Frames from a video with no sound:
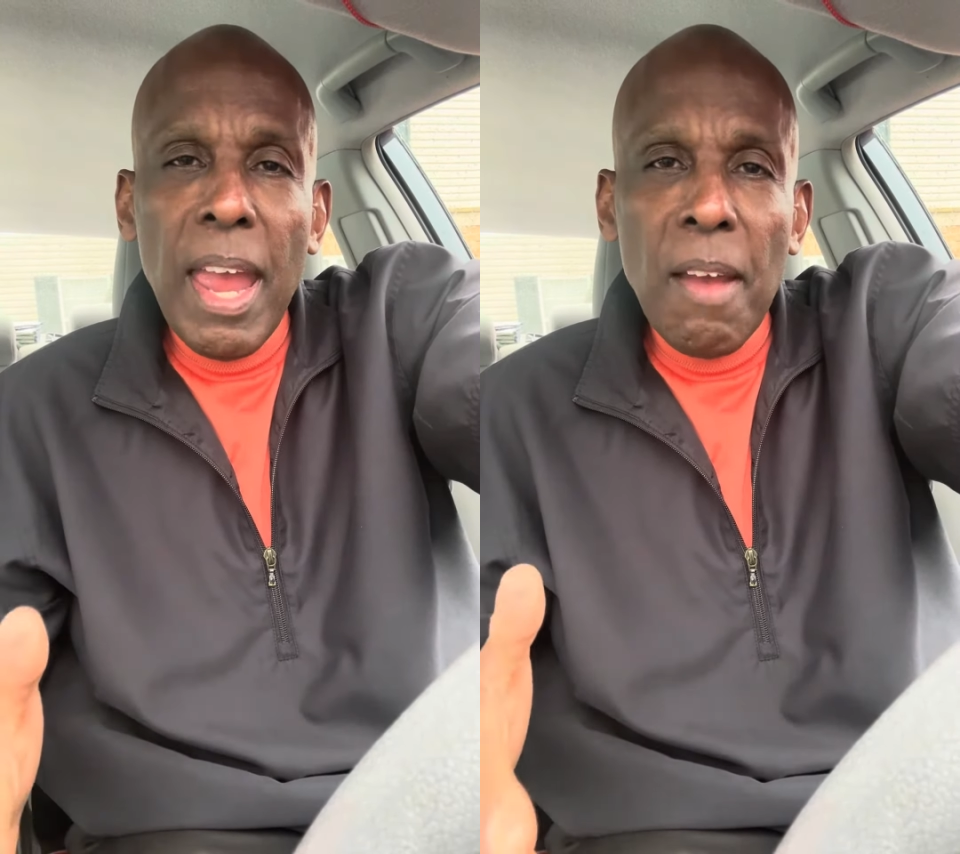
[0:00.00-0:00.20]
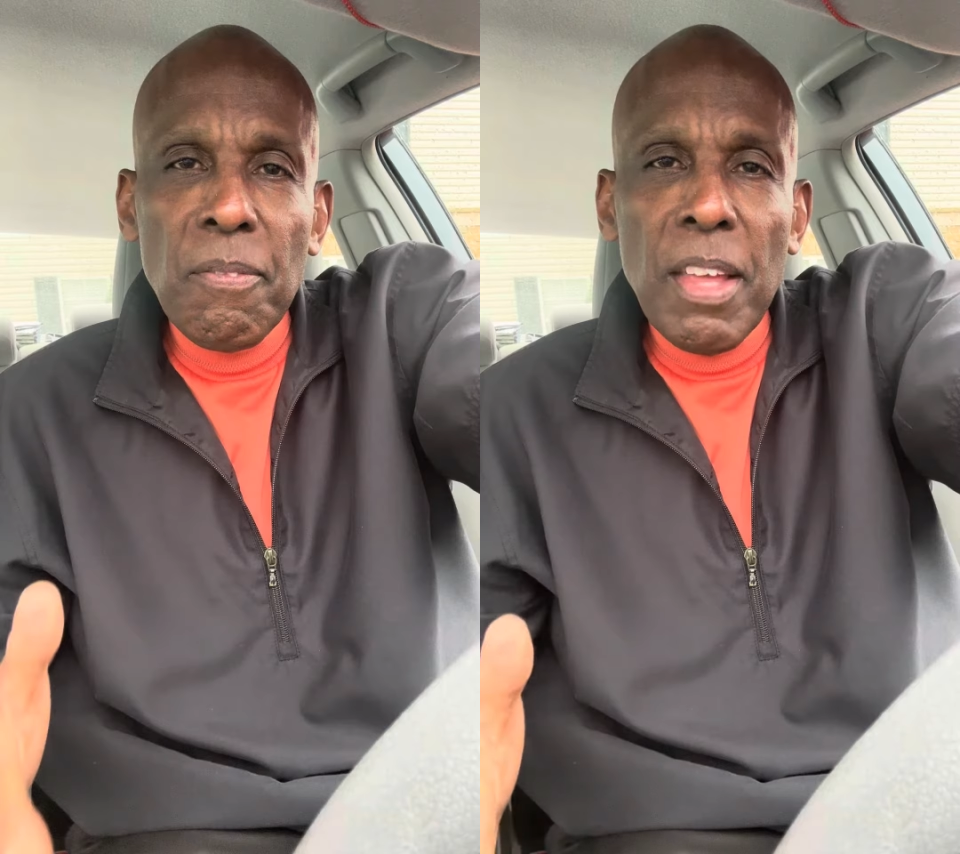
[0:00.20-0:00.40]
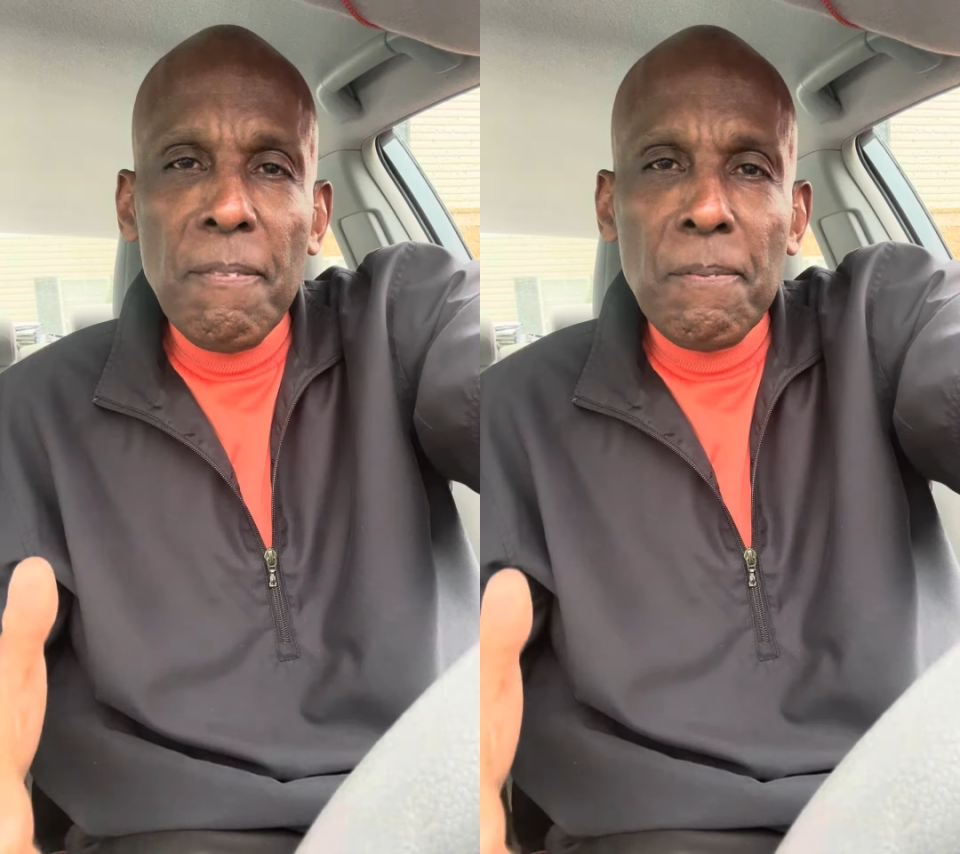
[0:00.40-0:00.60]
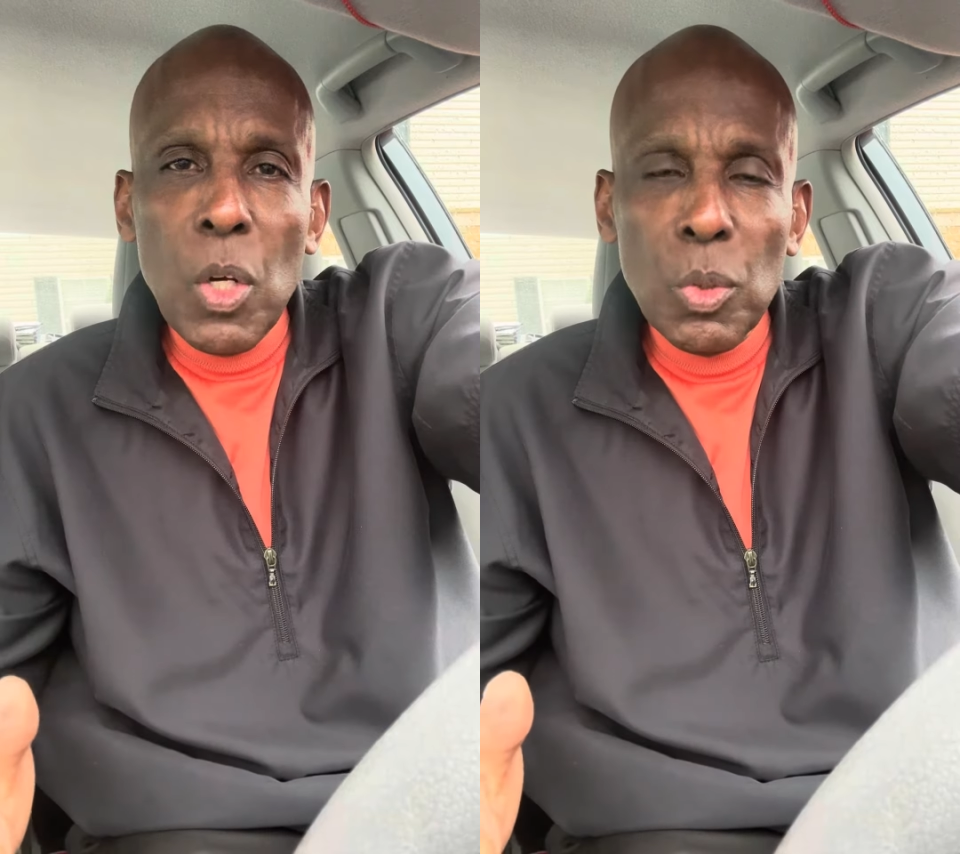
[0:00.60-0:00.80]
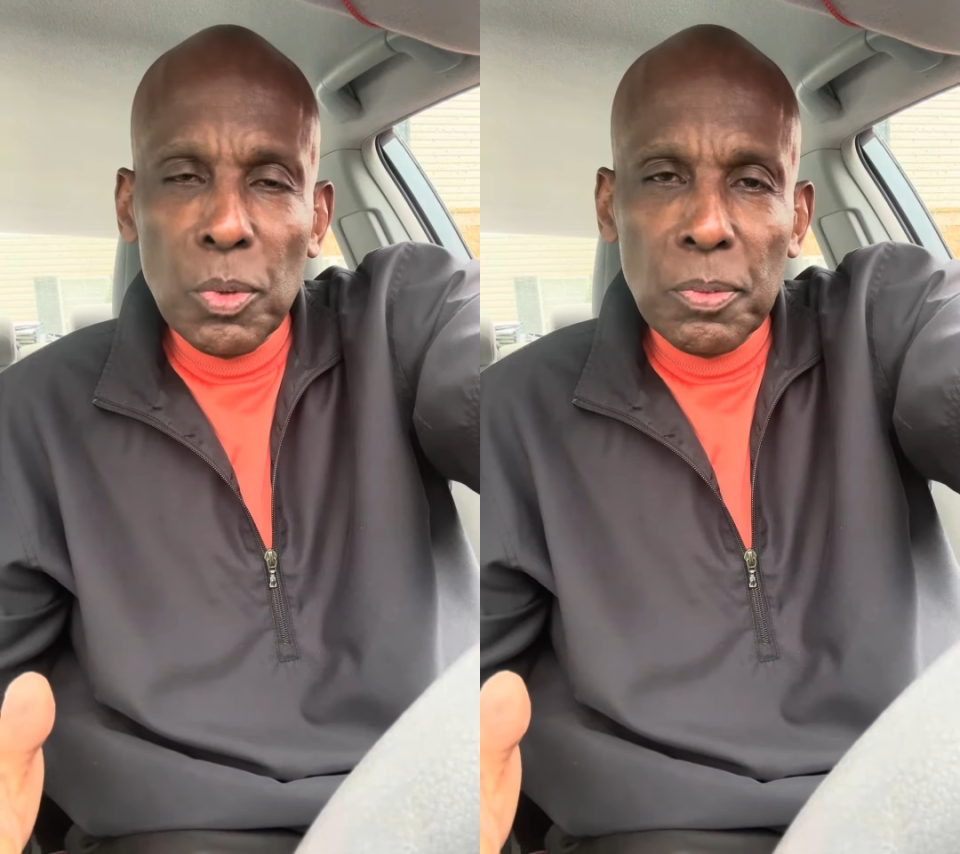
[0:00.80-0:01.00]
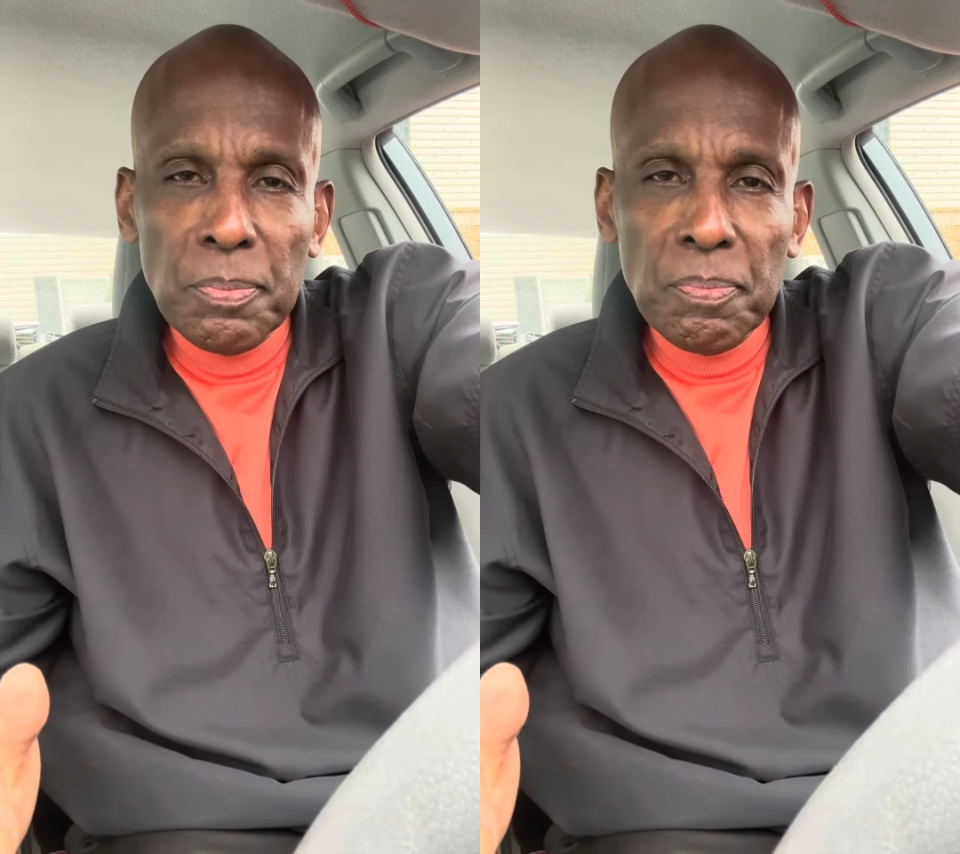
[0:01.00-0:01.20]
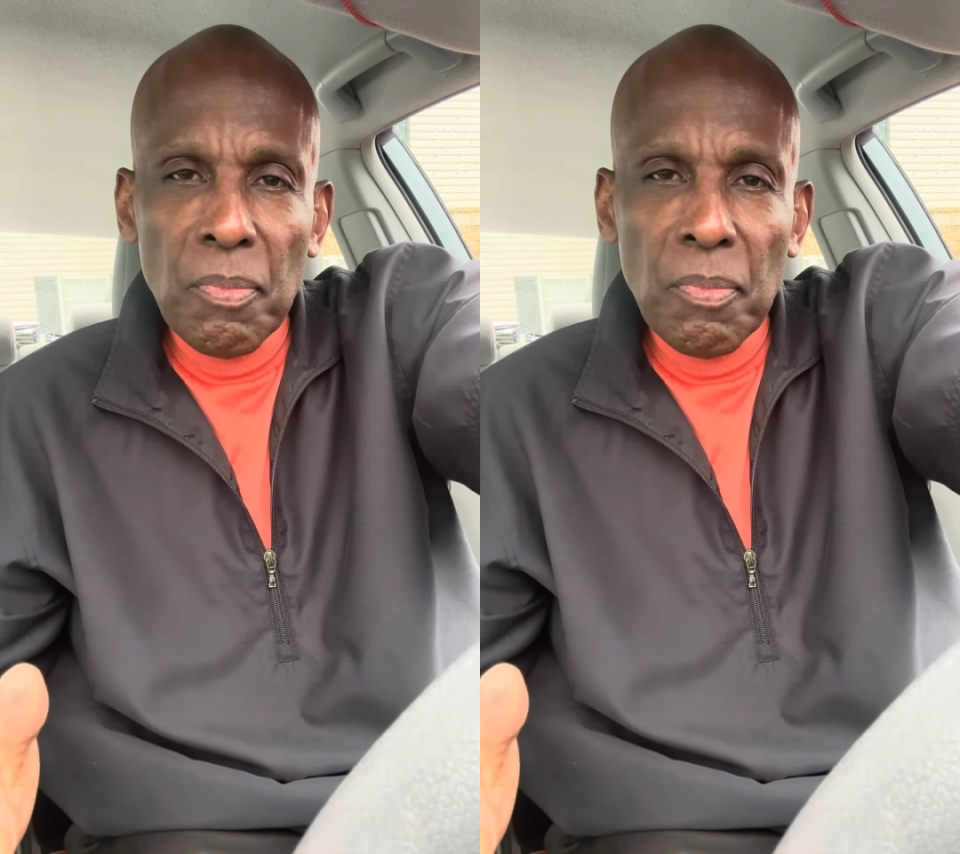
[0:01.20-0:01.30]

have that phone,